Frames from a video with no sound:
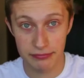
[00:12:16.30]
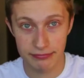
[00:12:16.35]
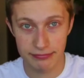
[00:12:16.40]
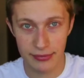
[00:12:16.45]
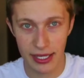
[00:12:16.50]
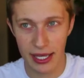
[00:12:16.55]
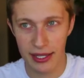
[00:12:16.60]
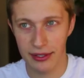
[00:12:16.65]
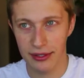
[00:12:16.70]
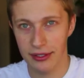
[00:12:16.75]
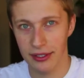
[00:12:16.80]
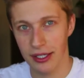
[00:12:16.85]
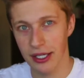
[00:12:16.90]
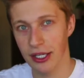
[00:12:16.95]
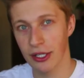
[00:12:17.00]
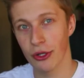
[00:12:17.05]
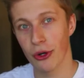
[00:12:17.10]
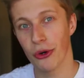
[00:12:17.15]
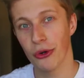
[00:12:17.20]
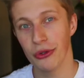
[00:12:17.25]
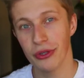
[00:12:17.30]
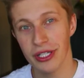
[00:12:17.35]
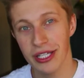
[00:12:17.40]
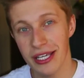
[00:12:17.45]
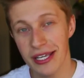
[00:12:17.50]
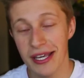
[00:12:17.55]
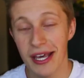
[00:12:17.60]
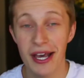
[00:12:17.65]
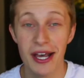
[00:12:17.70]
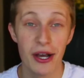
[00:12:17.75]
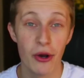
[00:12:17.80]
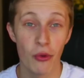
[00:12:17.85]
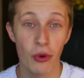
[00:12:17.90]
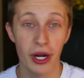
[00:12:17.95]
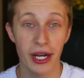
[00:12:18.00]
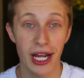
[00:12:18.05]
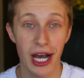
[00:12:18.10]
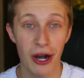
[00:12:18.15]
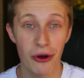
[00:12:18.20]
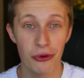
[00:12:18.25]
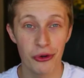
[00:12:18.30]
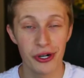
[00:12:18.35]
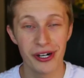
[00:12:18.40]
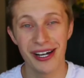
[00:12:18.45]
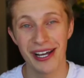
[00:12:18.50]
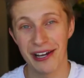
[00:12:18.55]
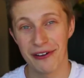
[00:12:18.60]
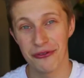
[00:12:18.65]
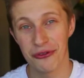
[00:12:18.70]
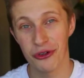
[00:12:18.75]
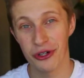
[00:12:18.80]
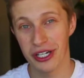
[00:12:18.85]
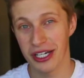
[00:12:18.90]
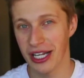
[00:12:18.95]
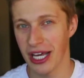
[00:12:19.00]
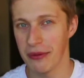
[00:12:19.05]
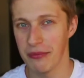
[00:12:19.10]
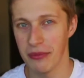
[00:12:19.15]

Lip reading: and in only 1 hour and 49